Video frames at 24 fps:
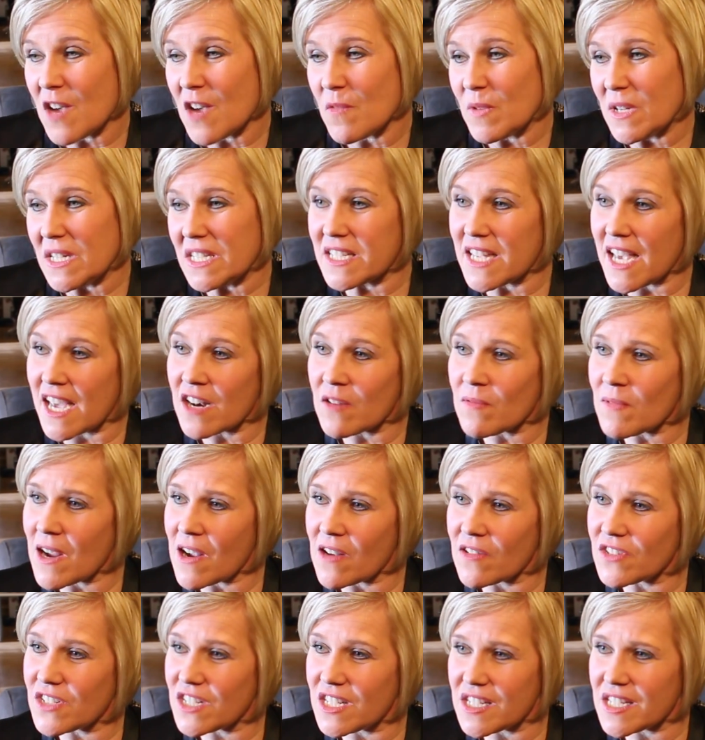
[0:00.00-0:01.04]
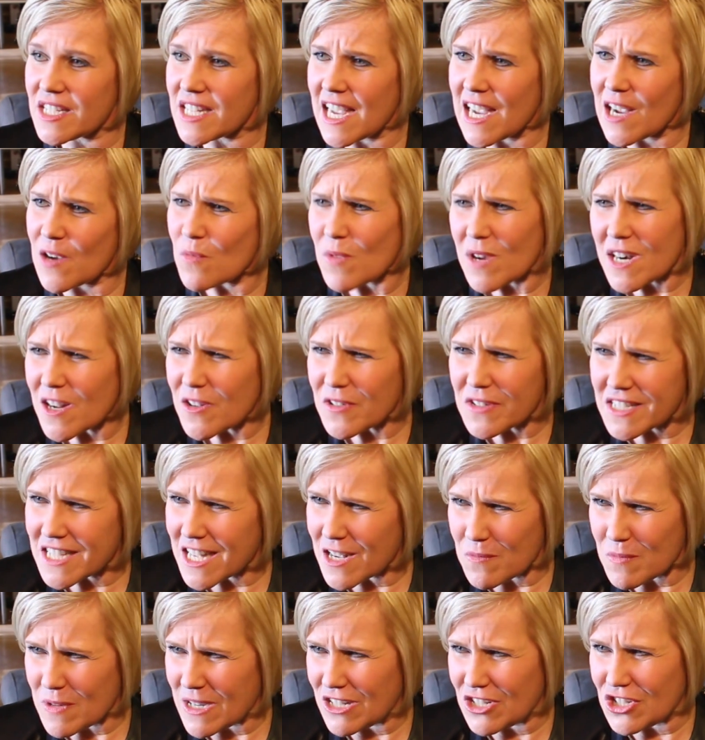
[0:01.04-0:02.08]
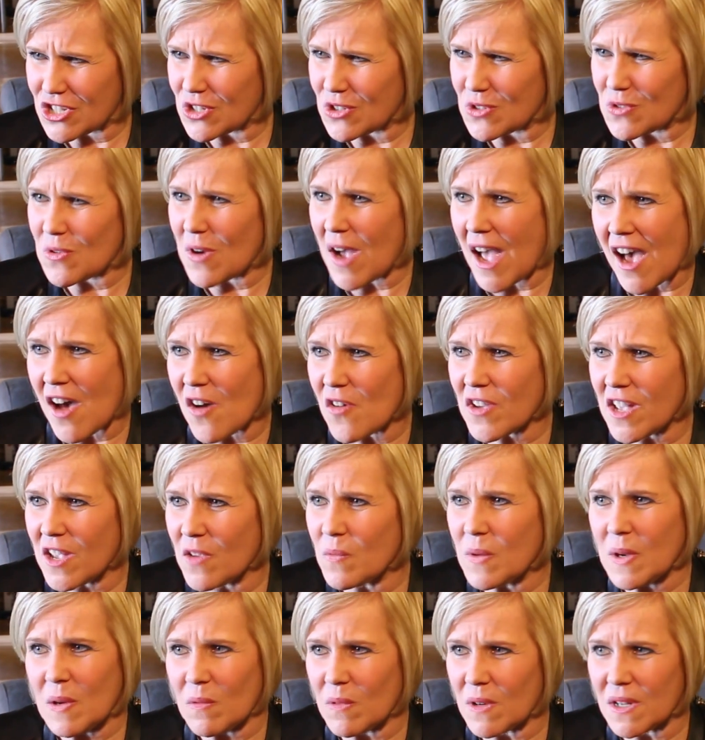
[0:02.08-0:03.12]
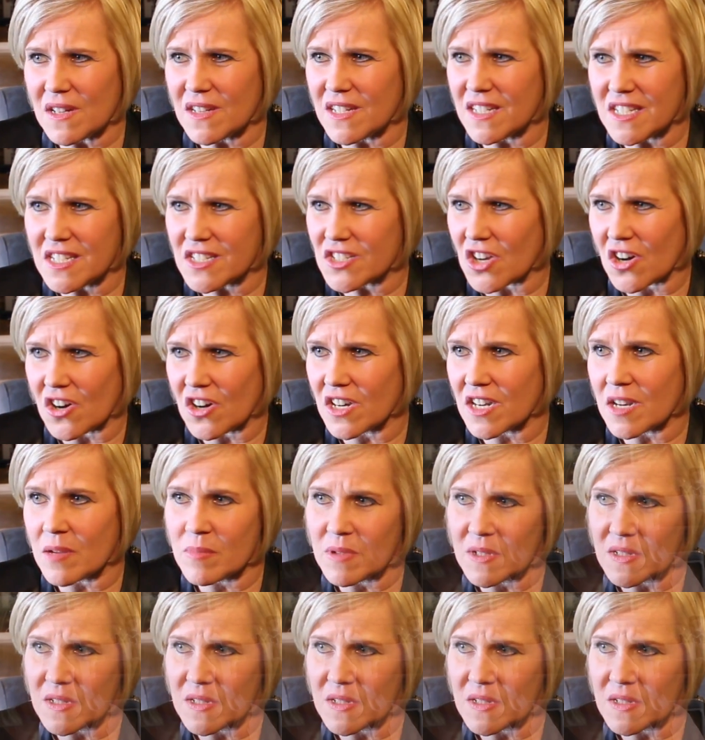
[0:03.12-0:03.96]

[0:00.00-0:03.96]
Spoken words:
And we sat around to say, what else can we do? How can we really start a